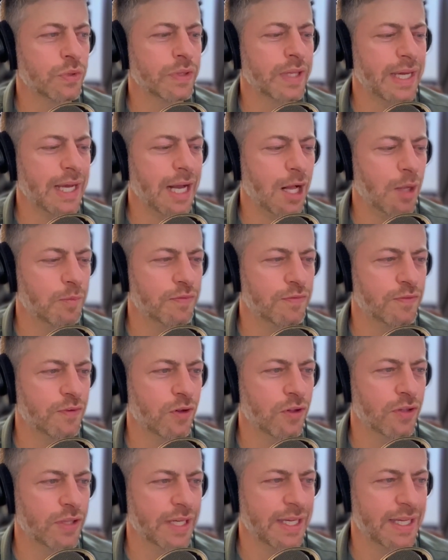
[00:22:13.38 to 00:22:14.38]

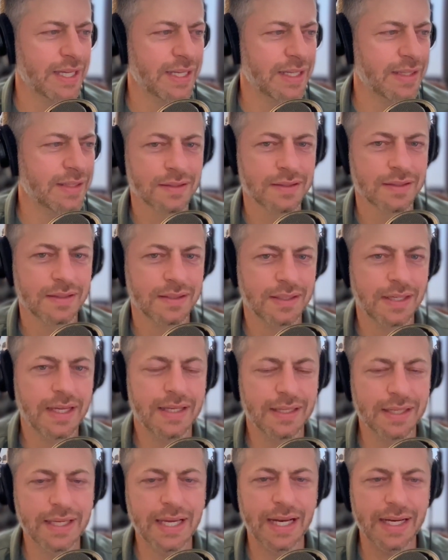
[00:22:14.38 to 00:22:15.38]
helpful in
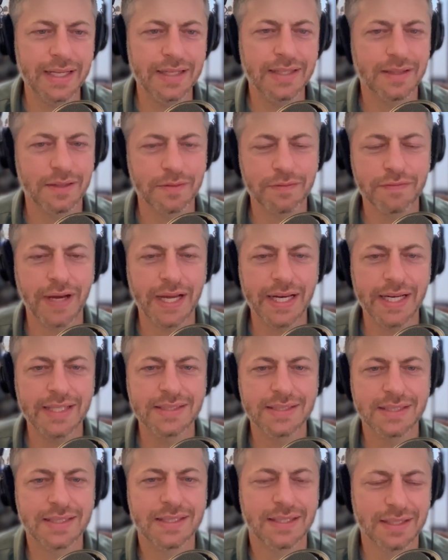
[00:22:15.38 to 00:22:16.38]
getting the
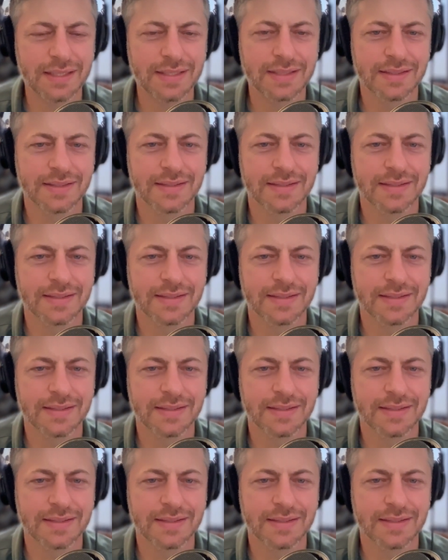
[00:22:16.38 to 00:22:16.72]
financing? And